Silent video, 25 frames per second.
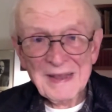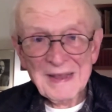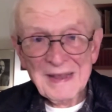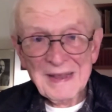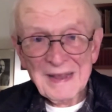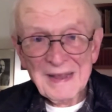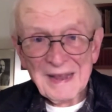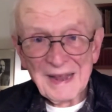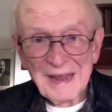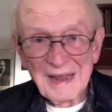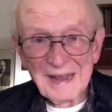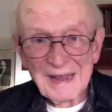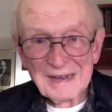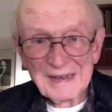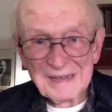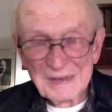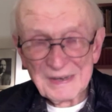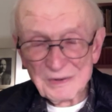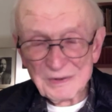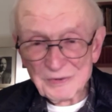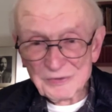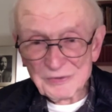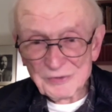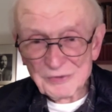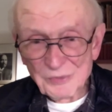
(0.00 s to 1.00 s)
and he
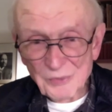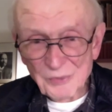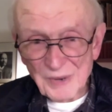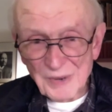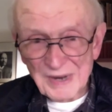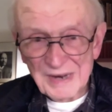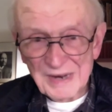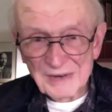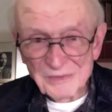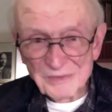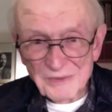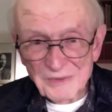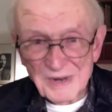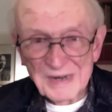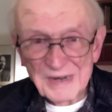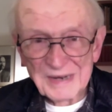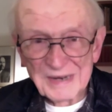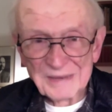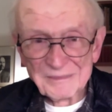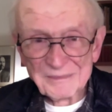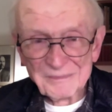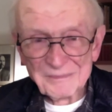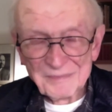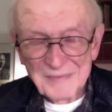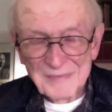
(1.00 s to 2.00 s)
was away and running.
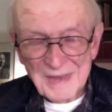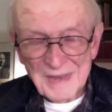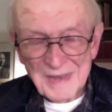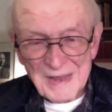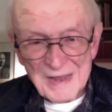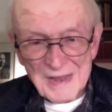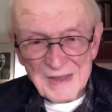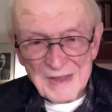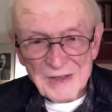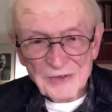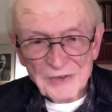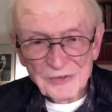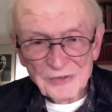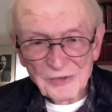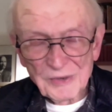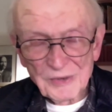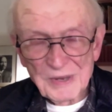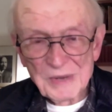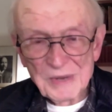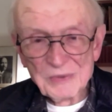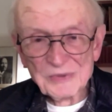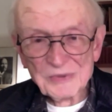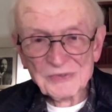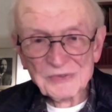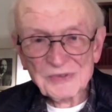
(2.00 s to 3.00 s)
So
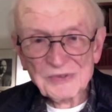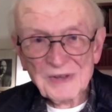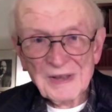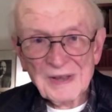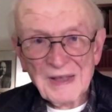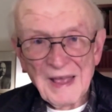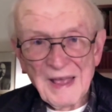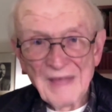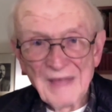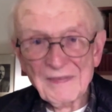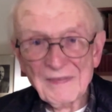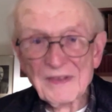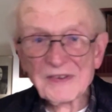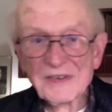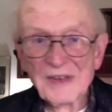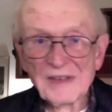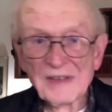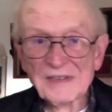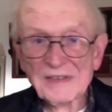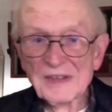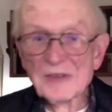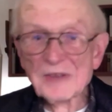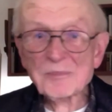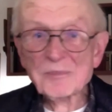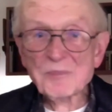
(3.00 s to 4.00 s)
he was, and this at
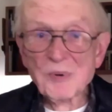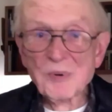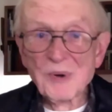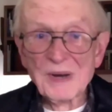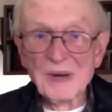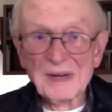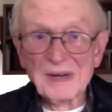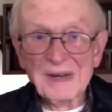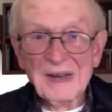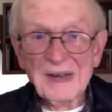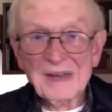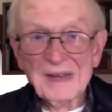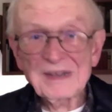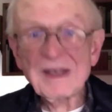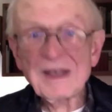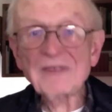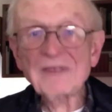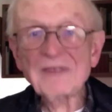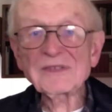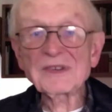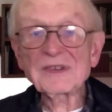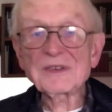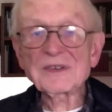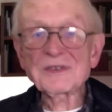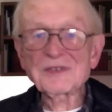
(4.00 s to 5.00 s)
this point, you have
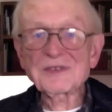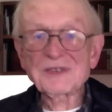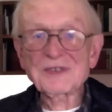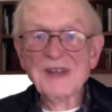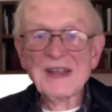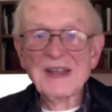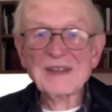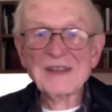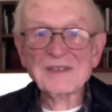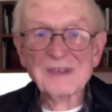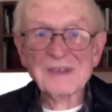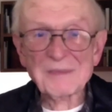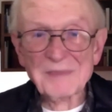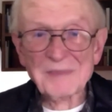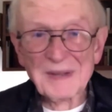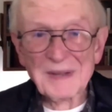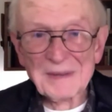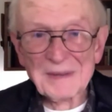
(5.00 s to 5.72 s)
to understand something.